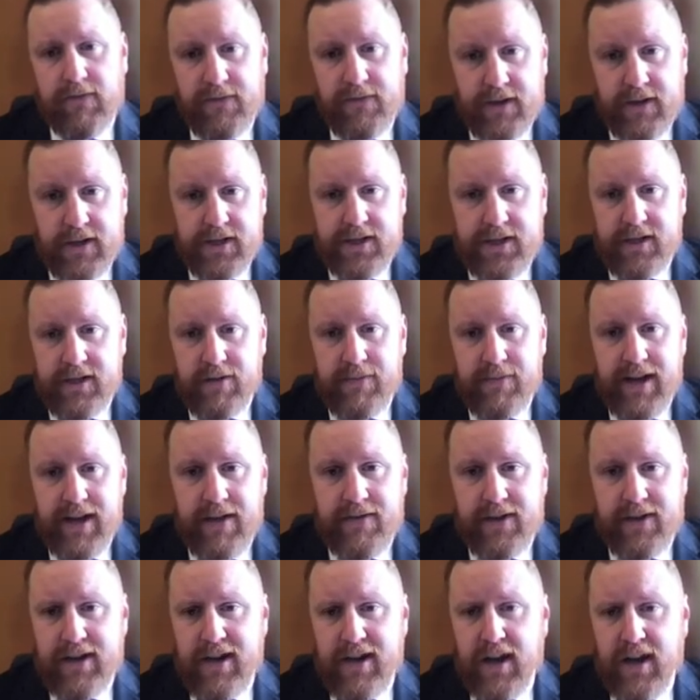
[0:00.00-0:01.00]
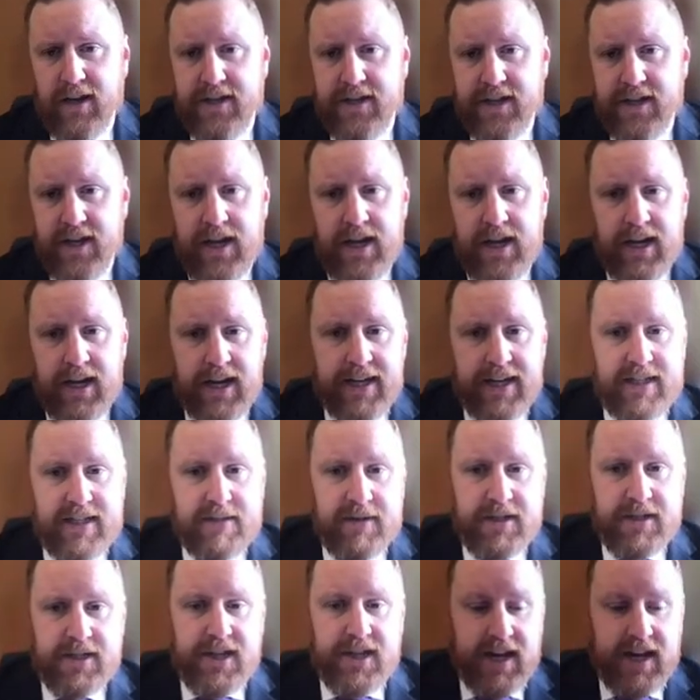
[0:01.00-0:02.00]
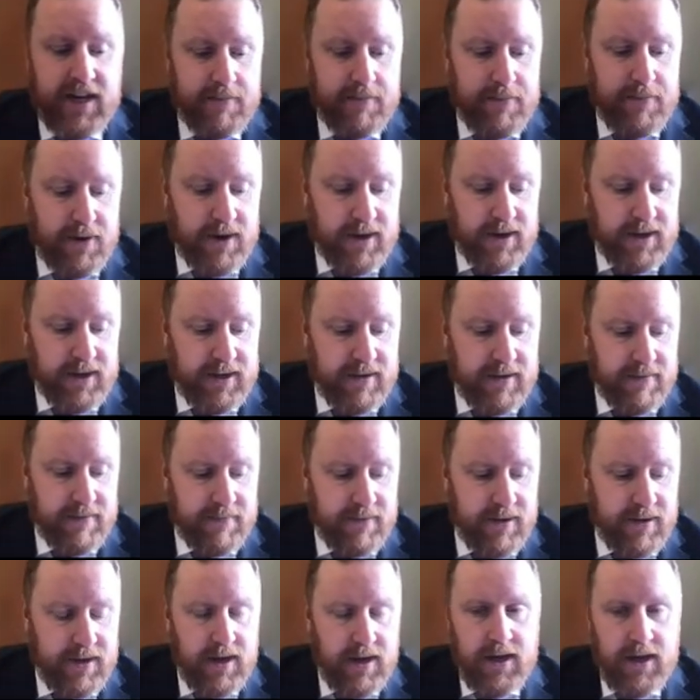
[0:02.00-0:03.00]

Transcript: first year in Belvedere College, is Miss Jenny Burke.